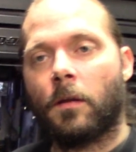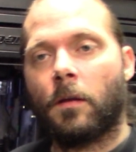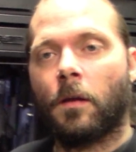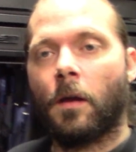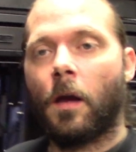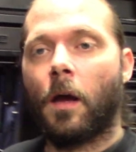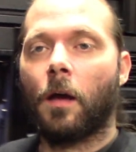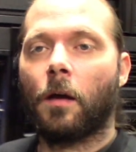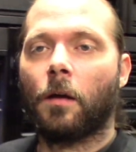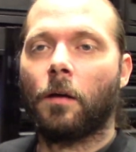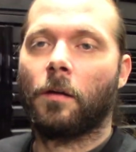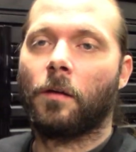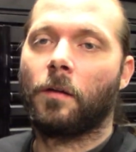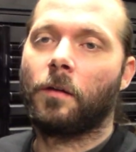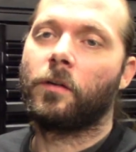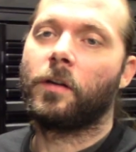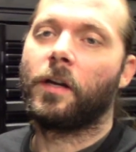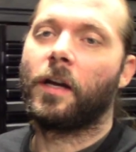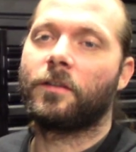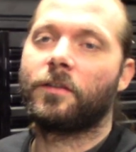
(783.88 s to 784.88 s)
Oh,
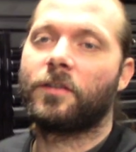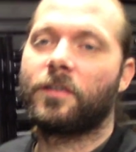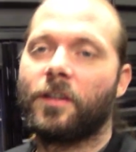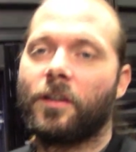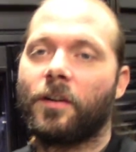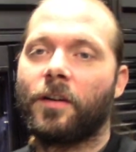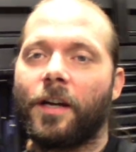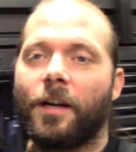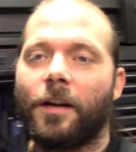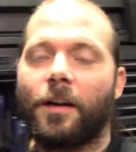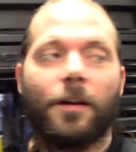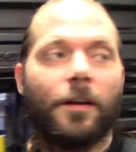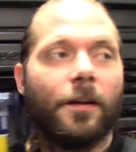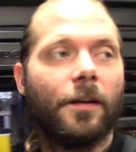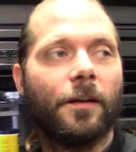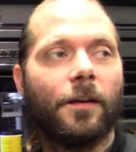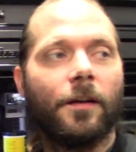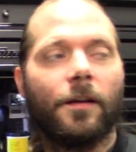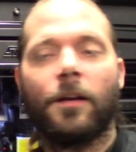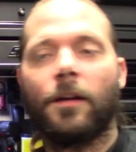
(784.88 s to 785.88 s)
you guys are still here.
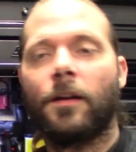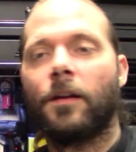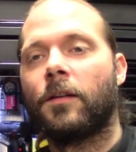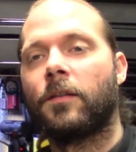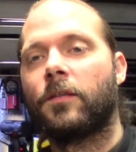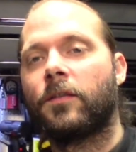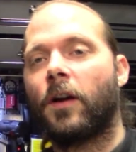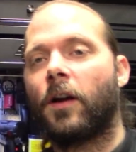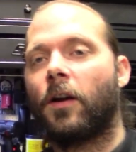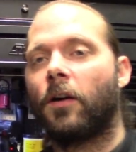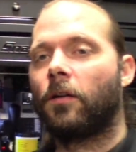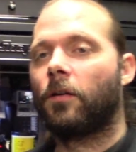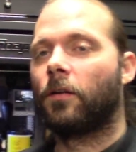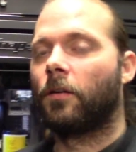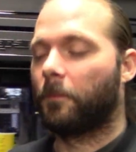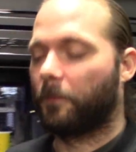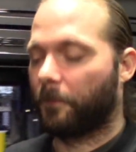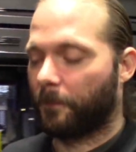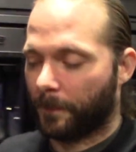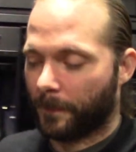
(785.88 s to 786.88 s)
So,
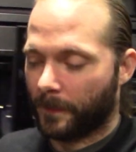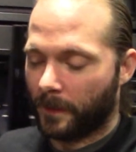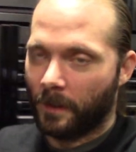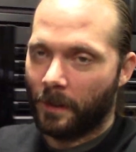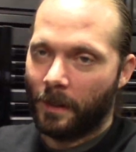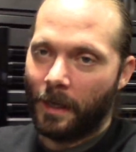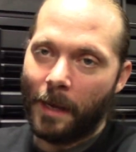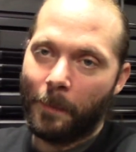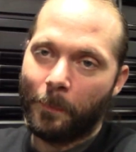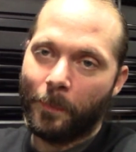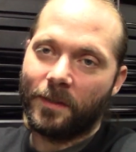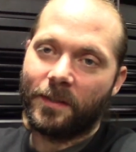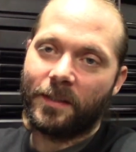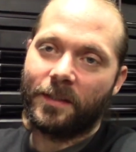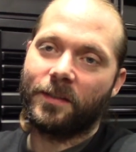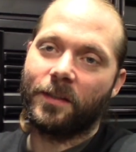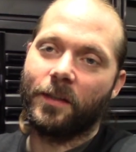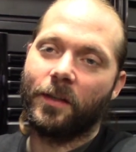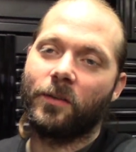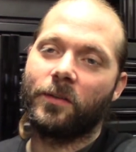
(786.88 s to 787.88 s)
I put
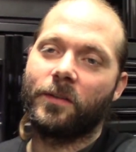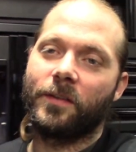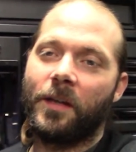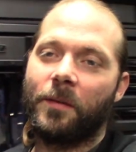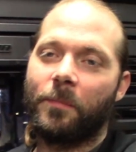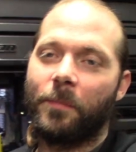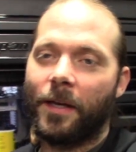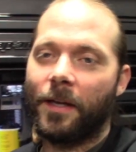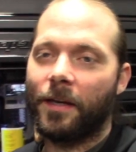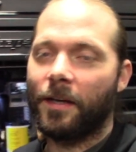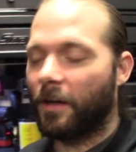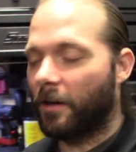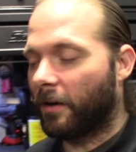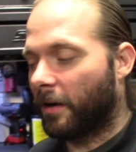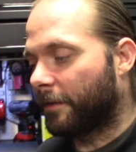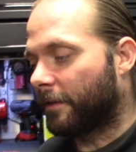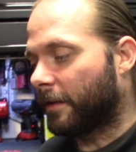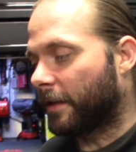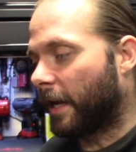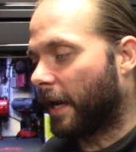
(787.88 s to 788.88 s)
this little tidbit here
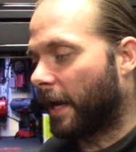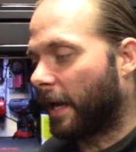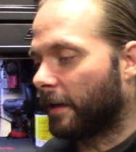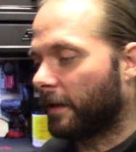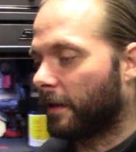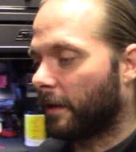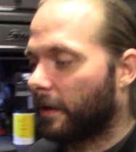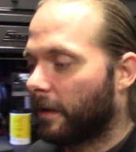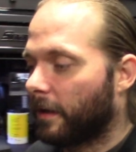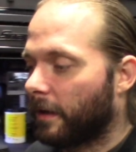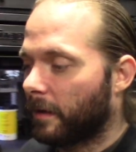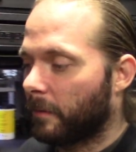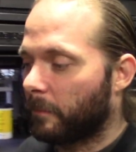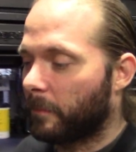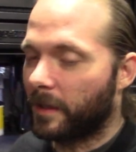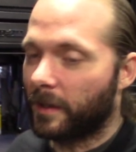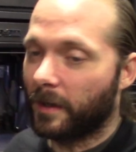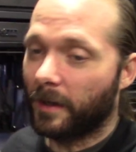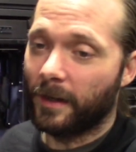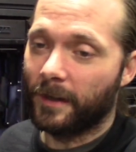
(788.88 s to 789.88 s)
at the end
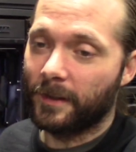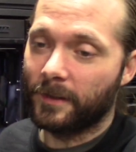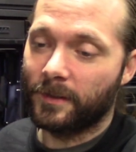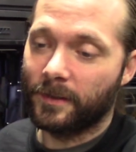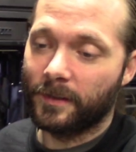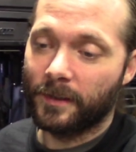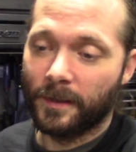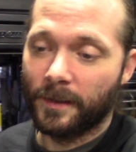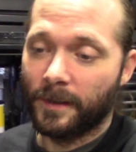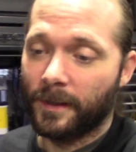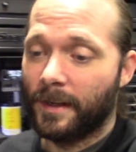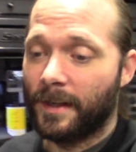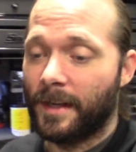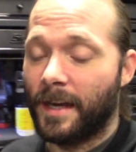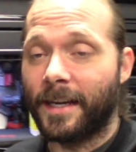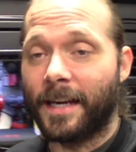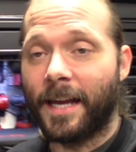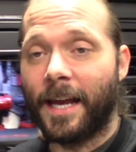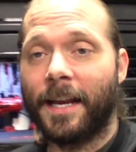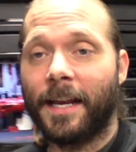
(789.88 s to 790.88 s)
because,
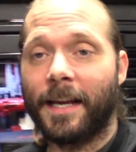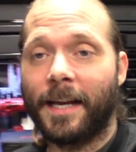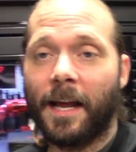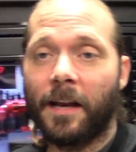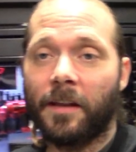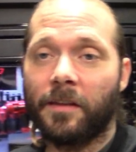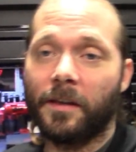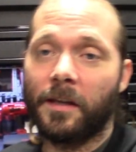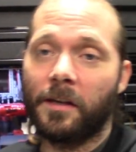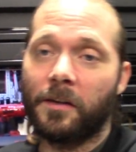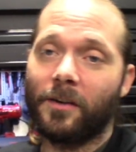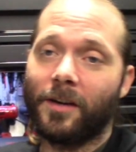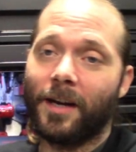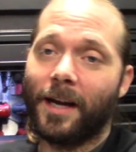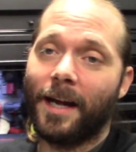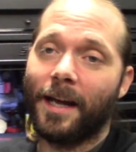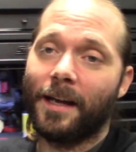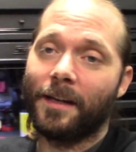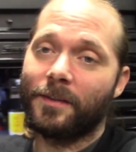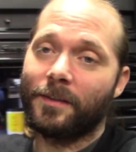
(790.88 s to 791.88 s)
again, I gotta thank you
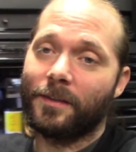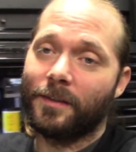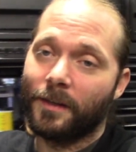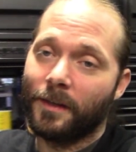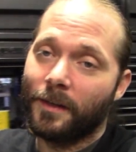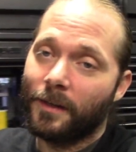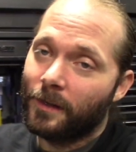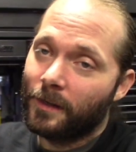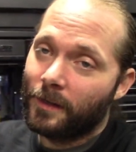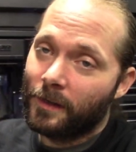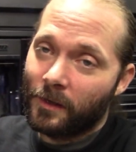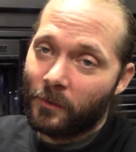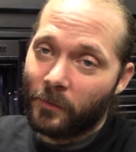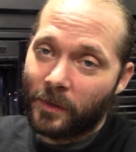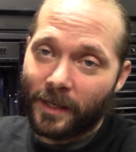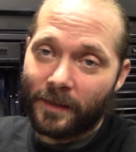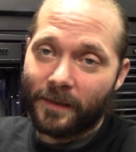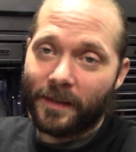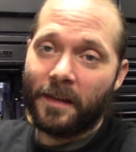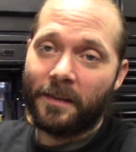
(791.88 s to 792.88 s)
guys. We
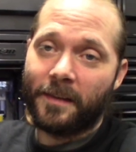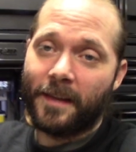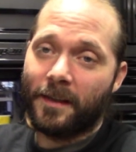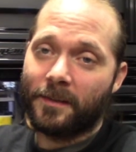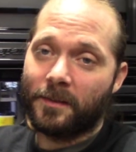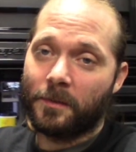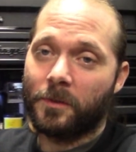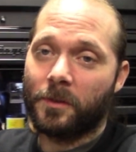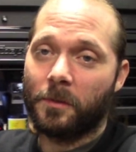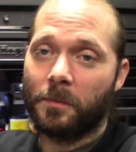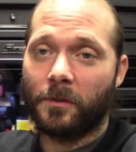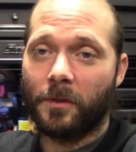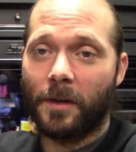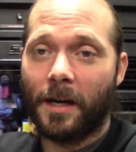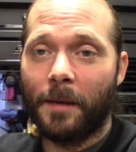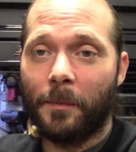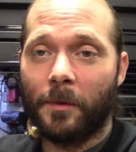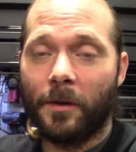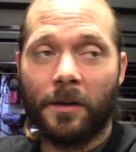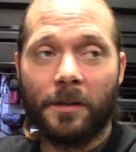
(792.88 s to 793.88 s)
hit 10,000
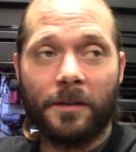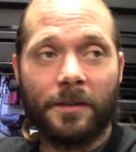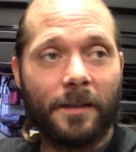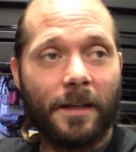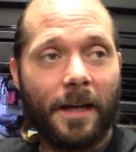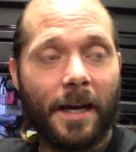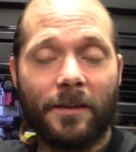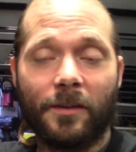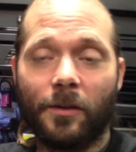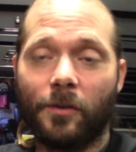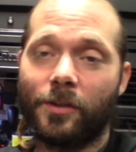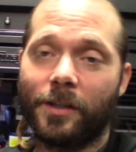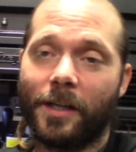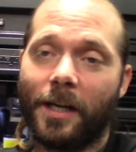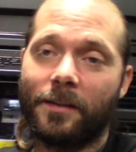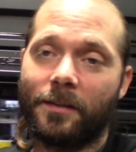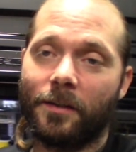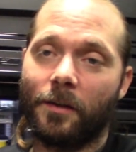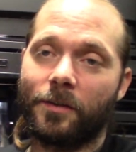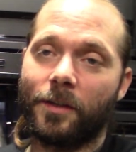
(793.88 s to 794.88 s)
subscribers. I told you
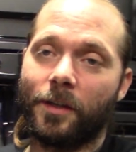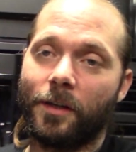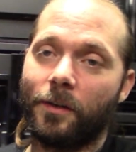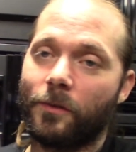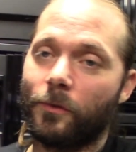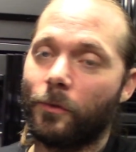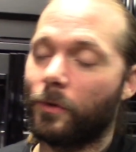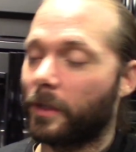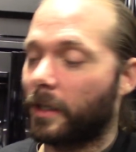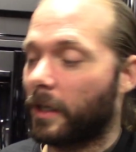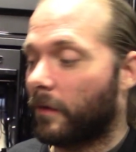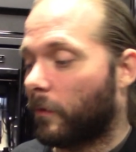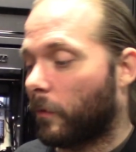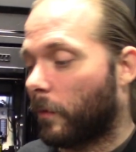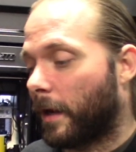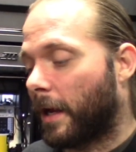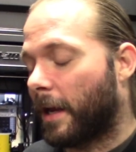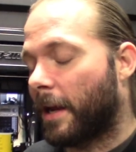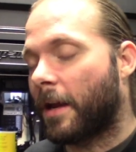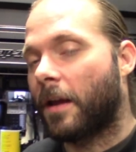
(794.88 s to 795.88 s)
guys I was gonna do a
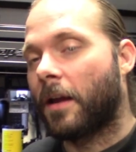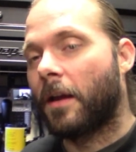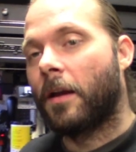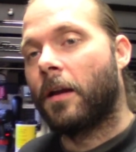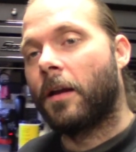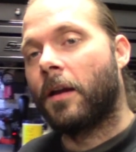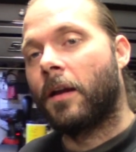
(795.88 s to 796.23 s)
giveaway.